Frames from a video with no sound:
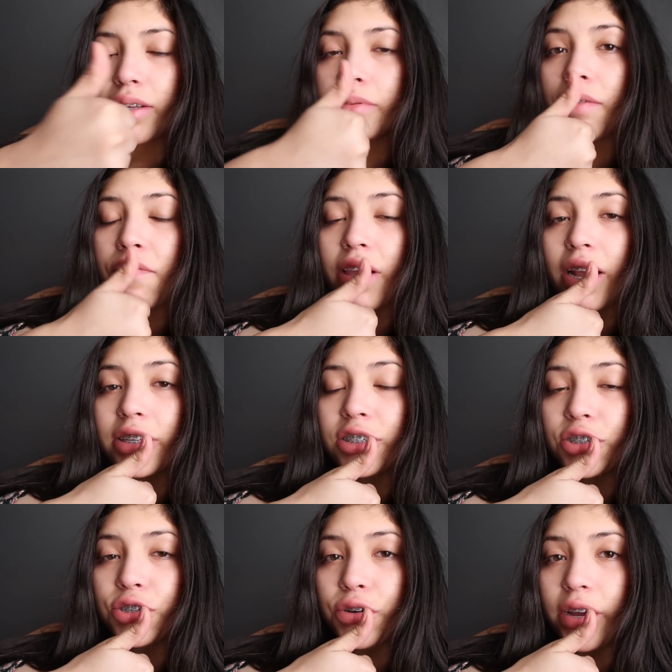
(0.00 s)
a thumbs up if you guys
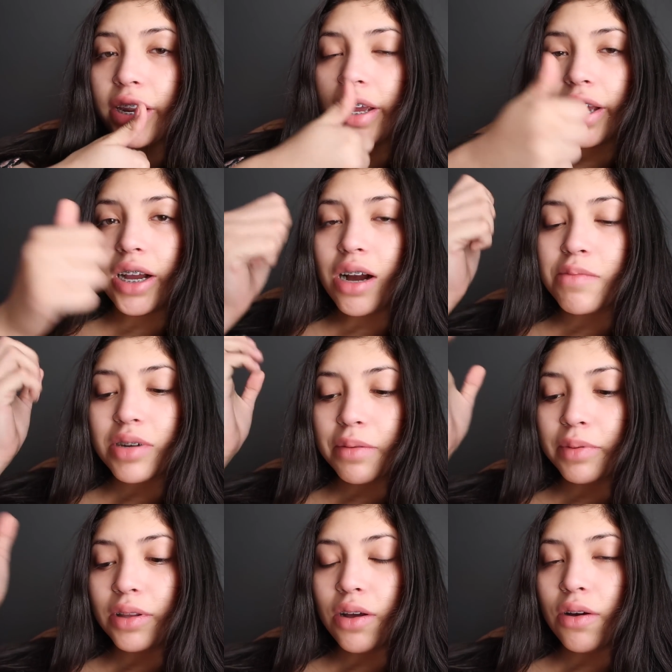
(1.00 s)
enjoyed it. Comment down
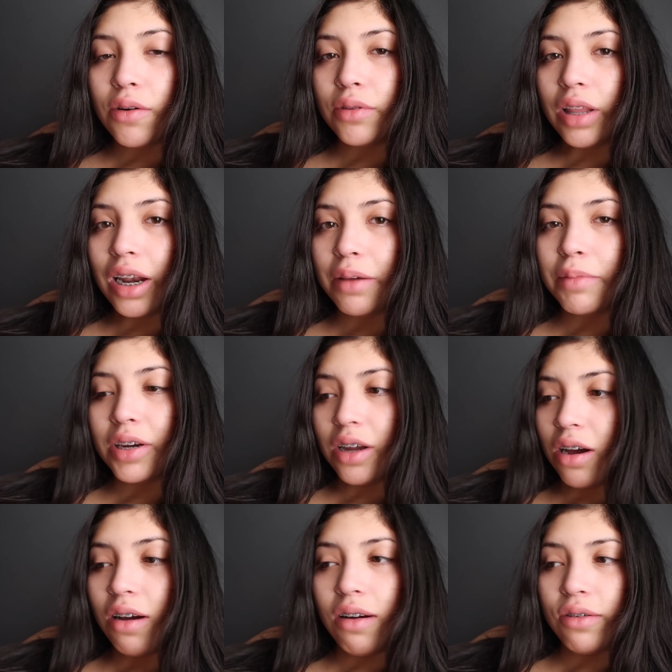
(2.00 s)
below letting me
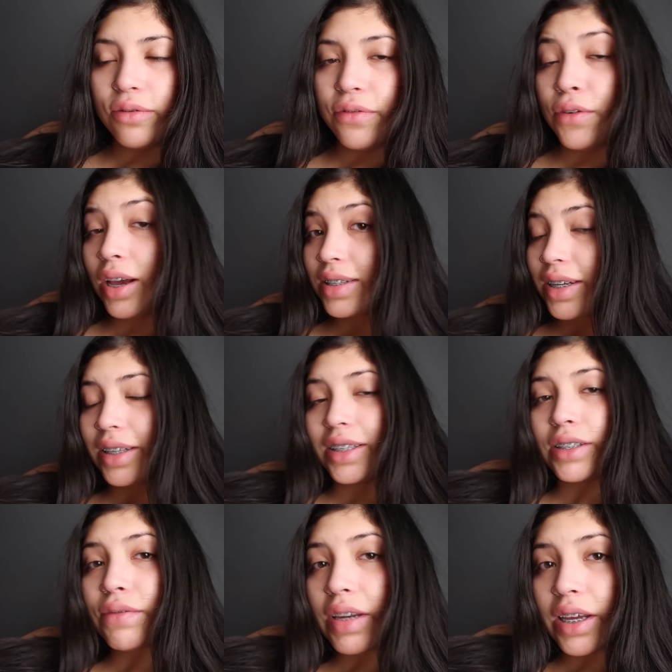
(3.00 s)
know if you guys like
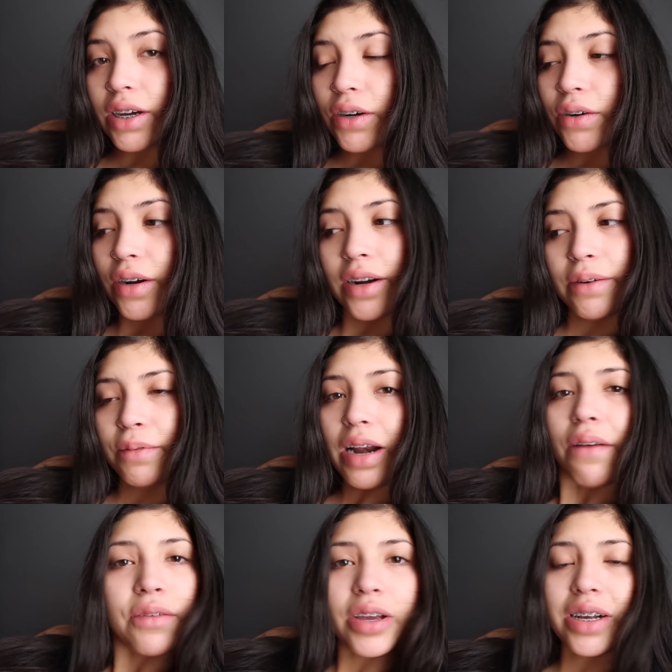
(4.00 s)
this video, or
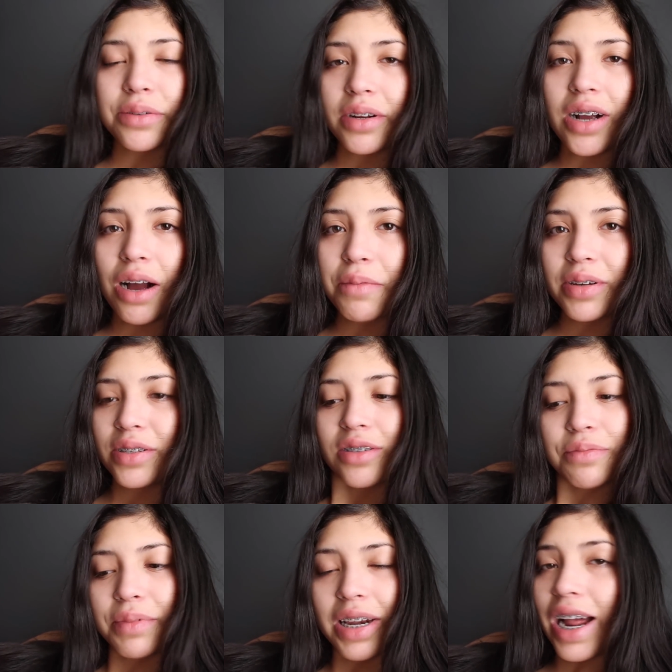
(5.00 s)
whatever you guys want to comment,
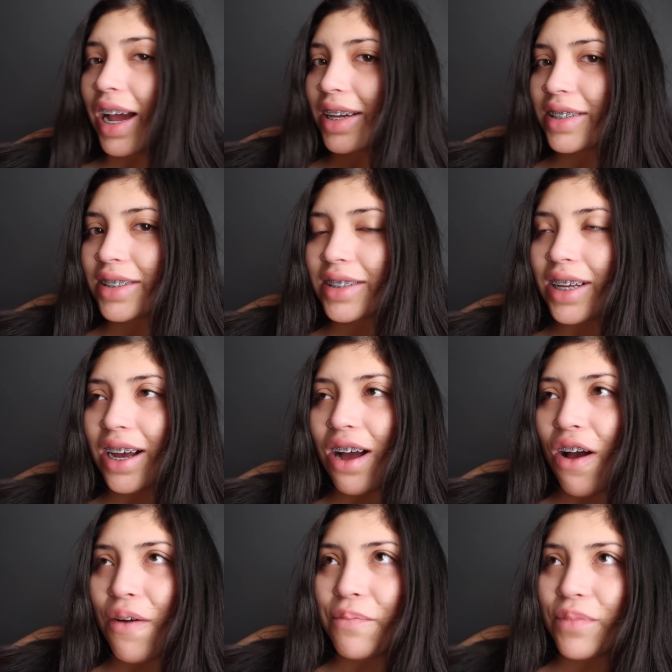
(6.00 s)
just be nice.
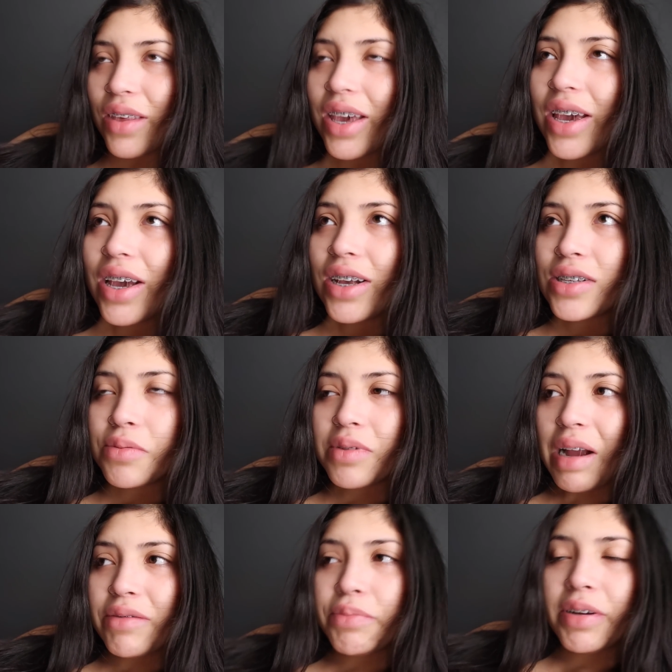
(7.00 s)

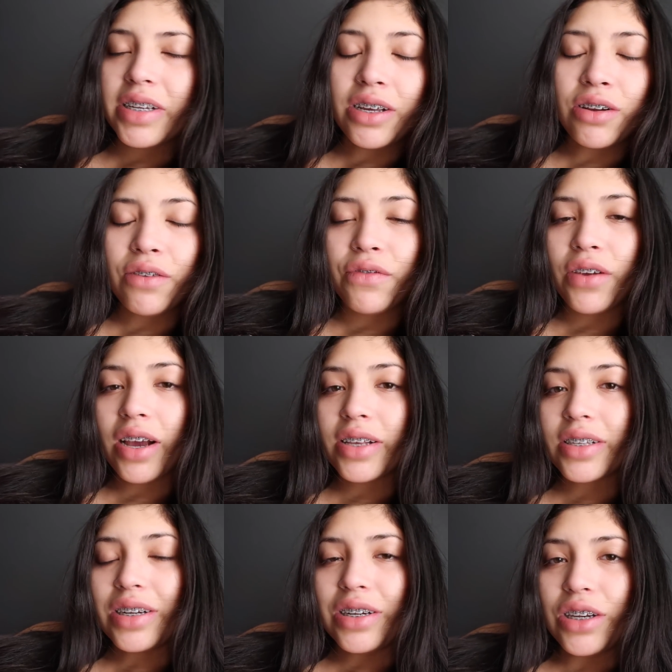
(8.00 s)
Subscribe to my channel if you
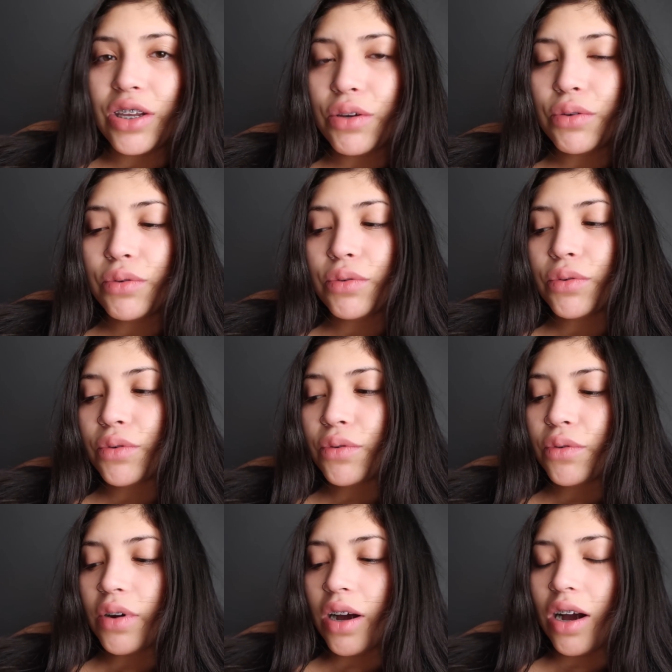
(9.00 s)
guys are
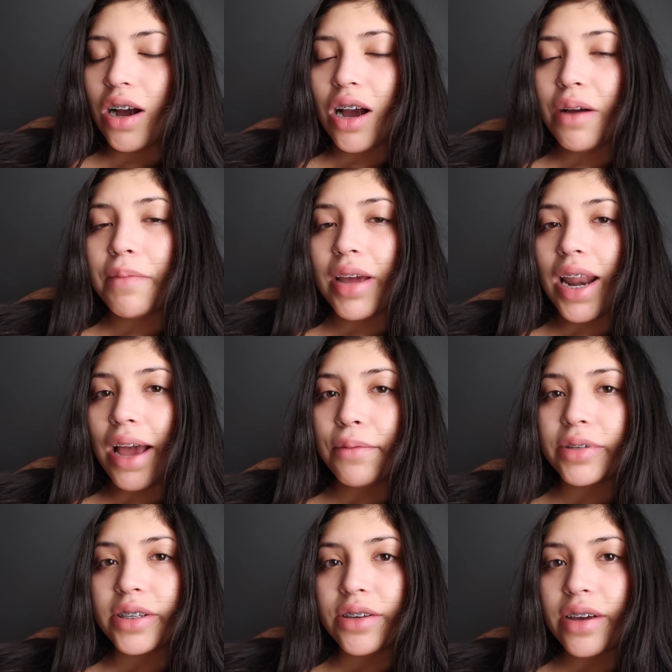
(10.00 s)
new, and I will
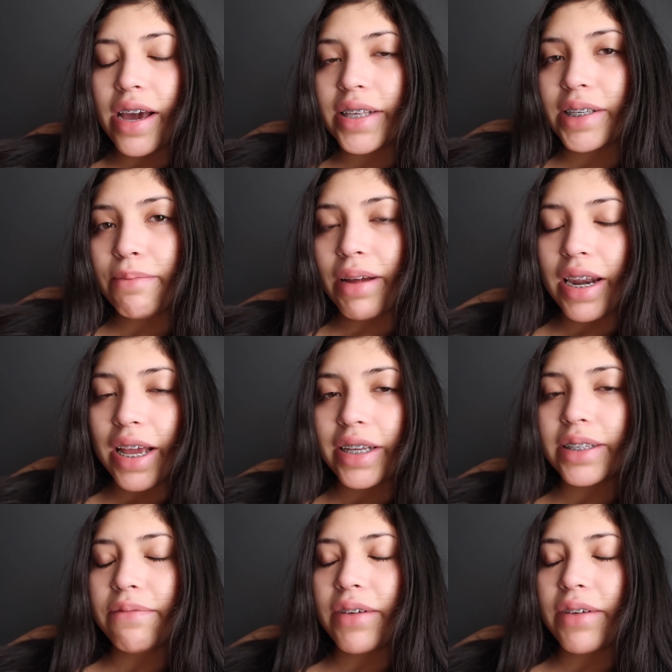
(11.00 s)
see you guys in my next